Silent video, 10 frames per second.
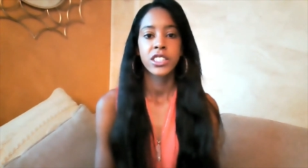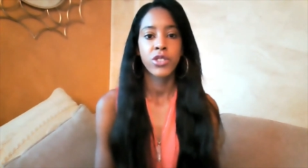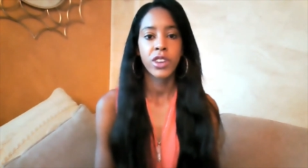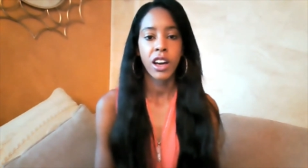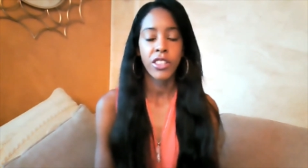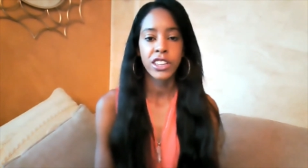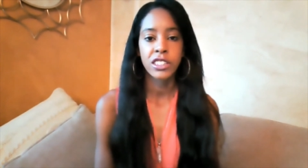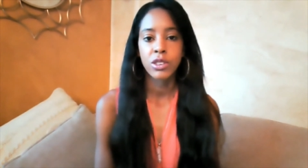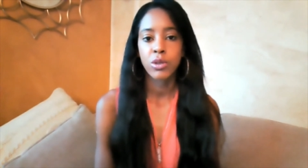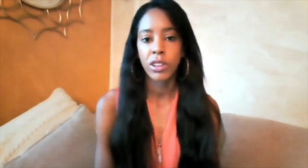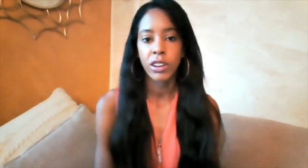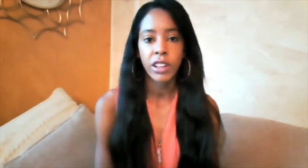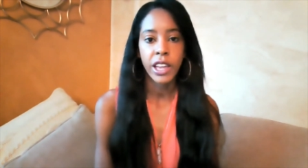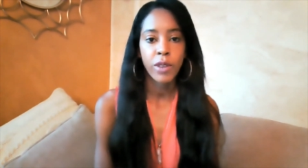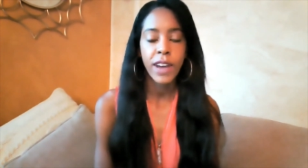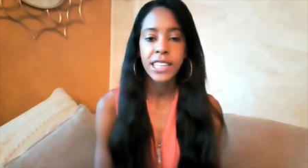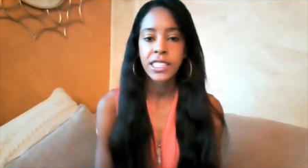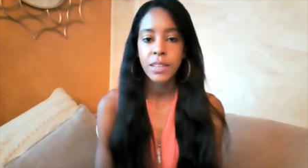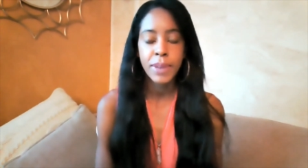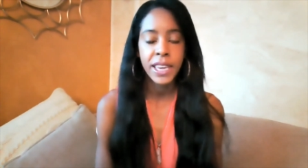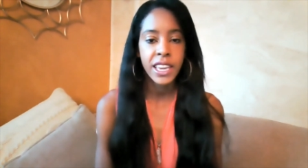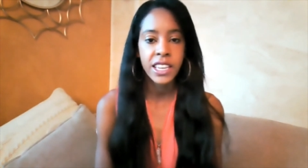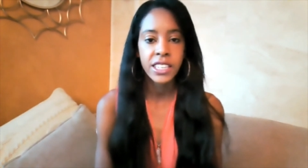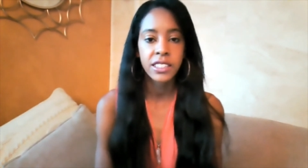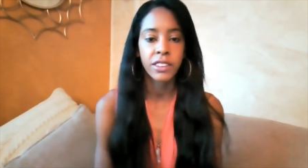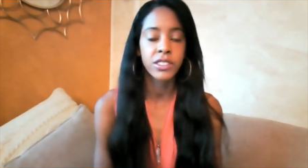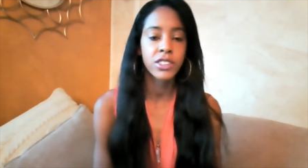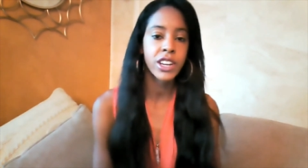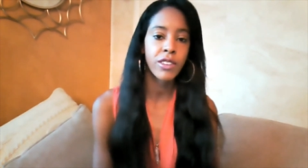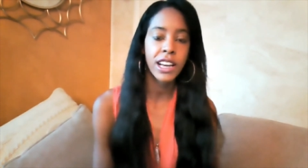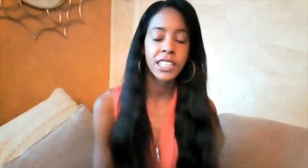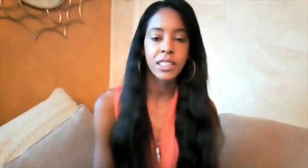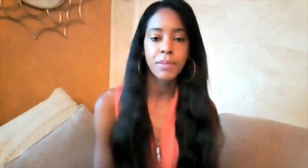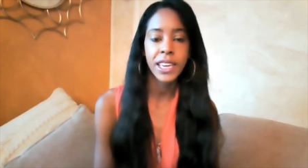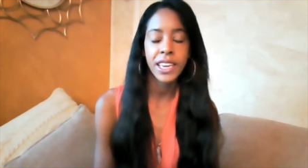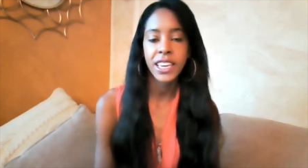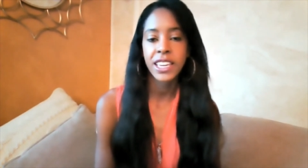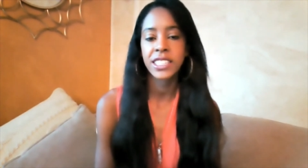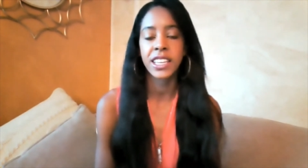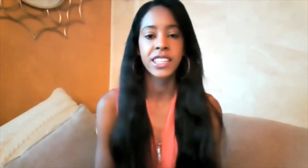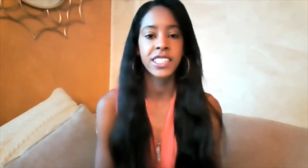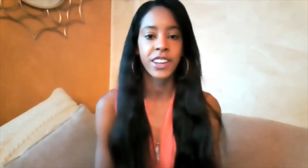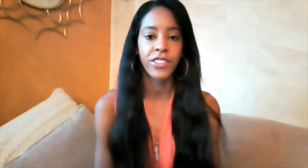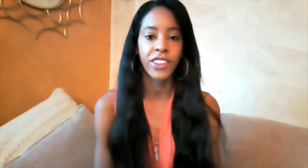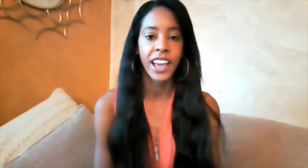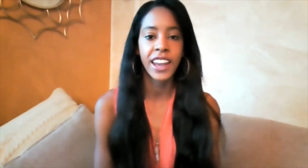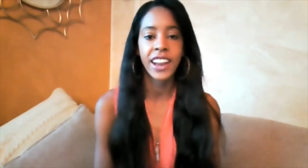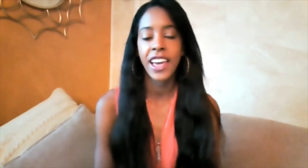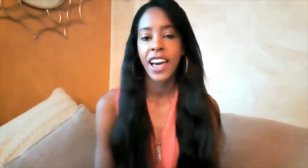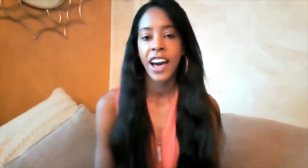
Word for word: doing all these cool little like recipes of drink recipes and different